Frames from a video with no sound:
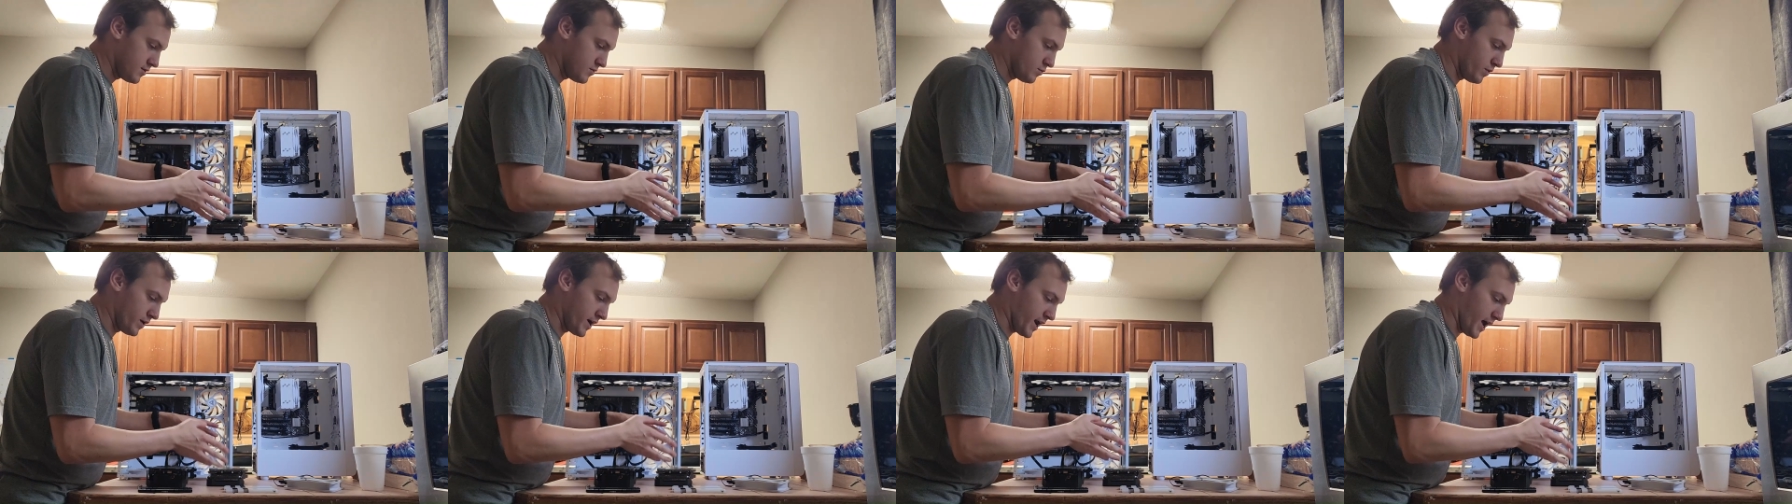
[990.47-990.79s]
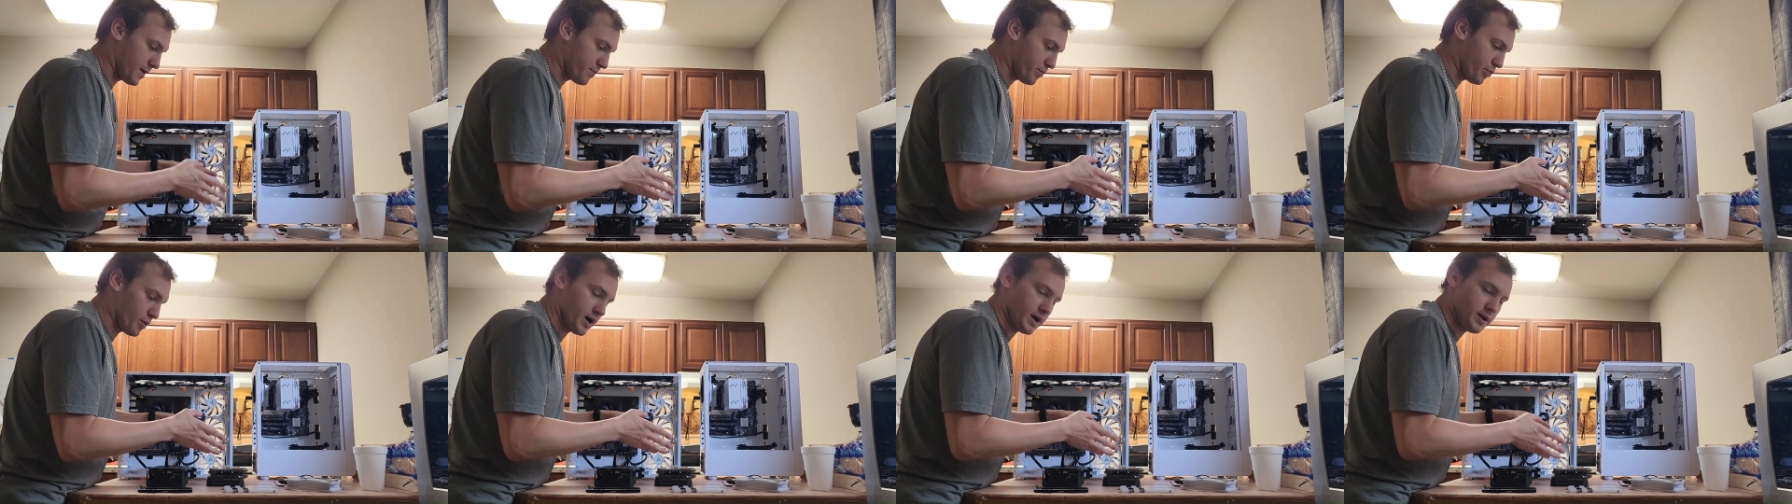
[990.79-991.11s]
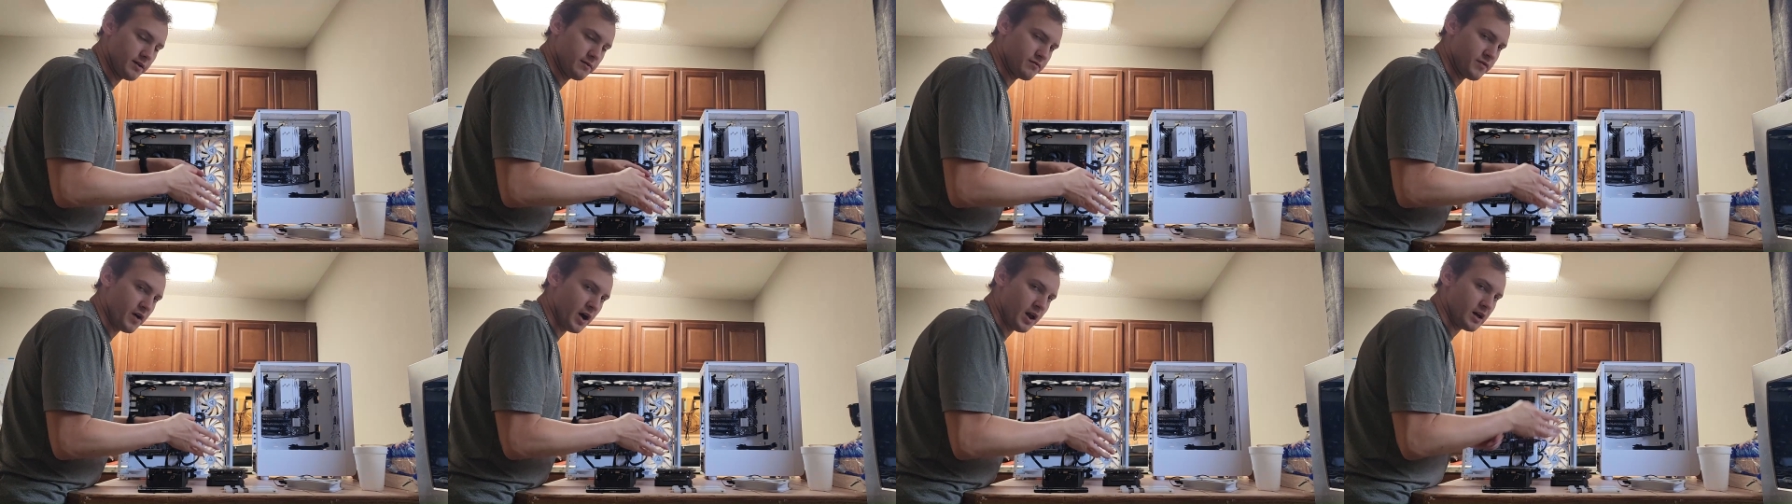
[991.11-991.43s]
when I
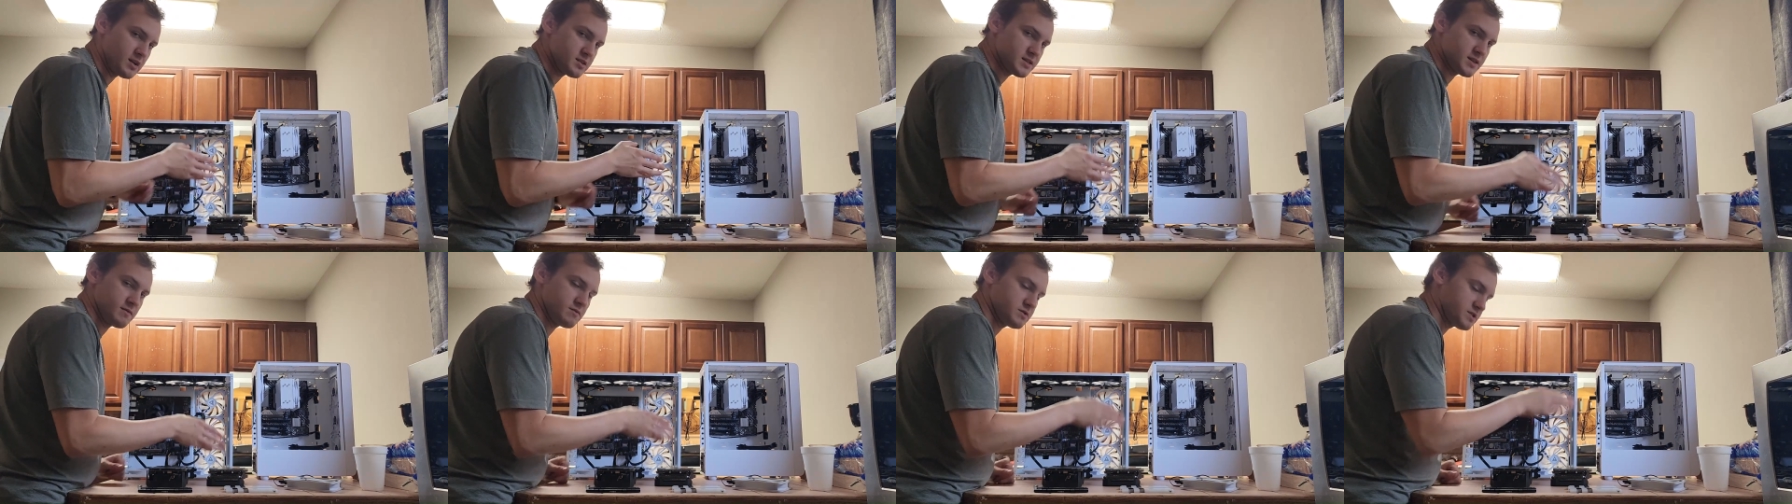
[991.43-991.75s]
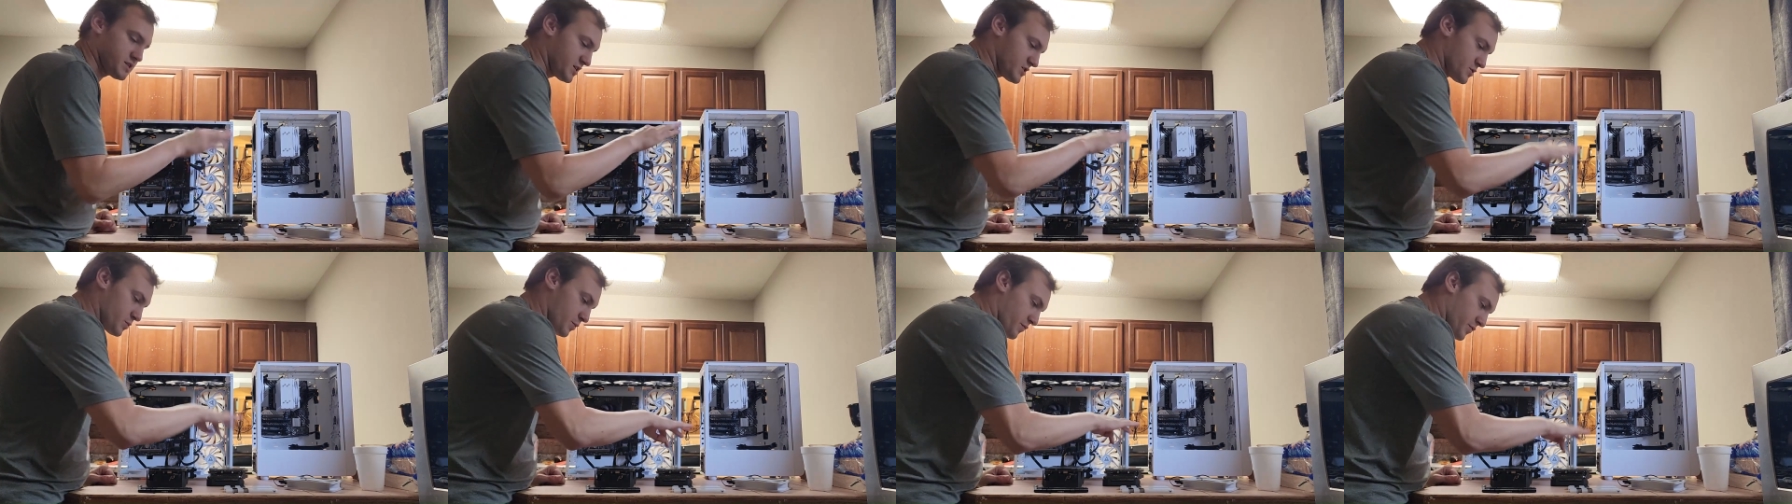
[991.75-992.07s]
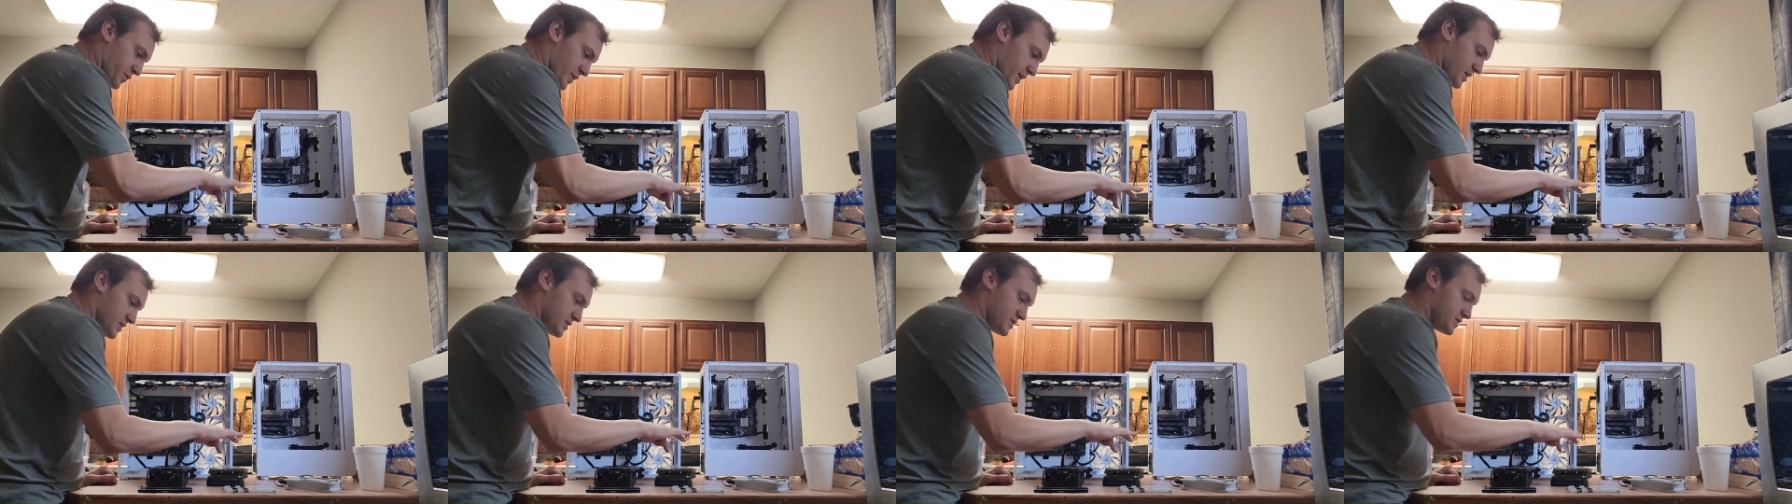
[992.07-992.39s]
played Fallout 76 with
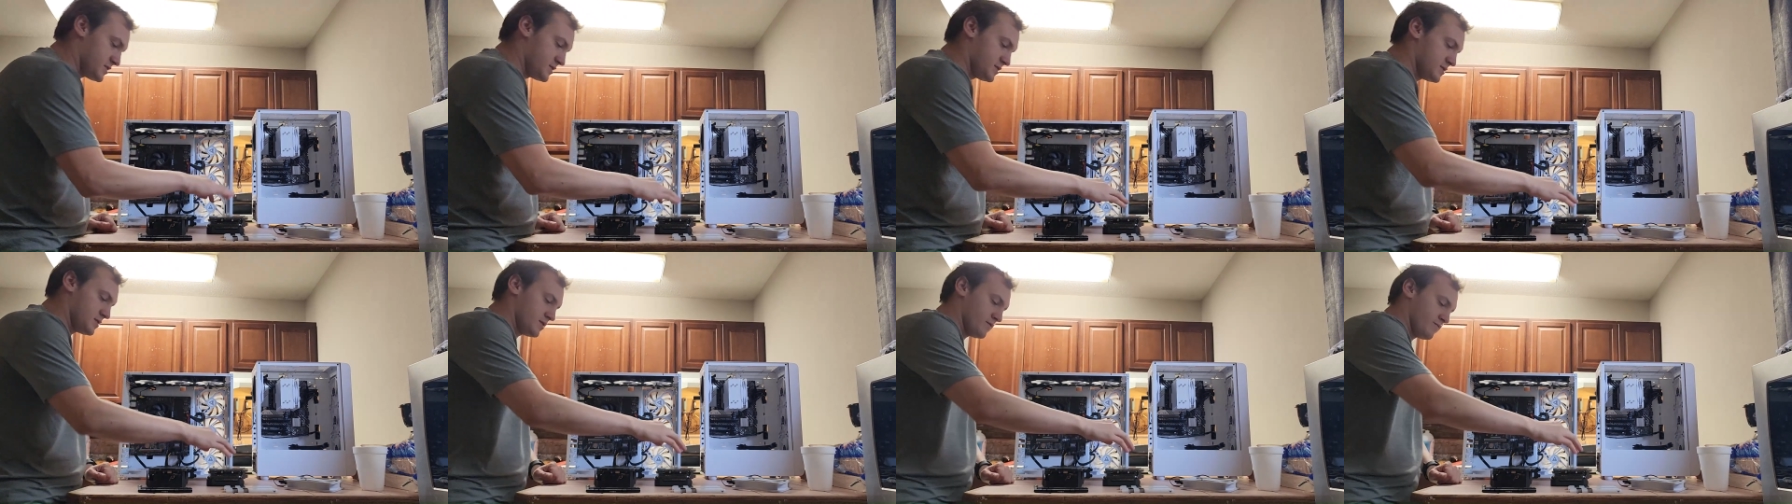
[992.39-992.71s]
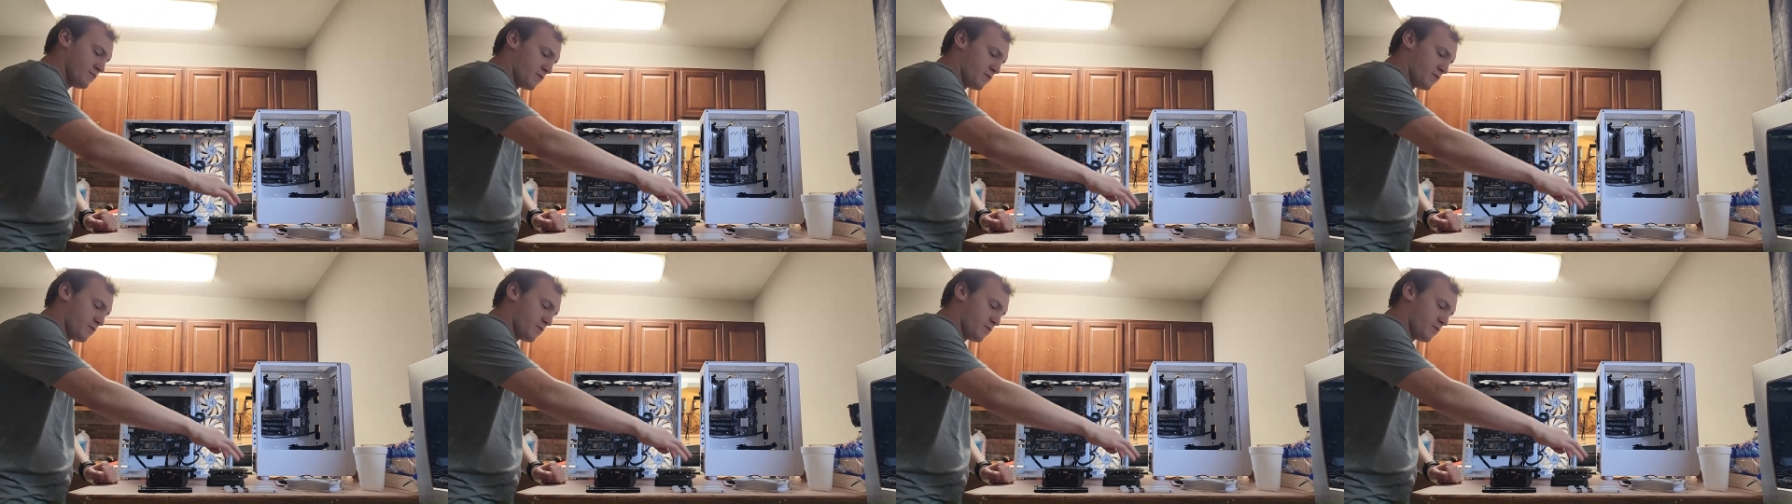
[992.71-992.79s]
this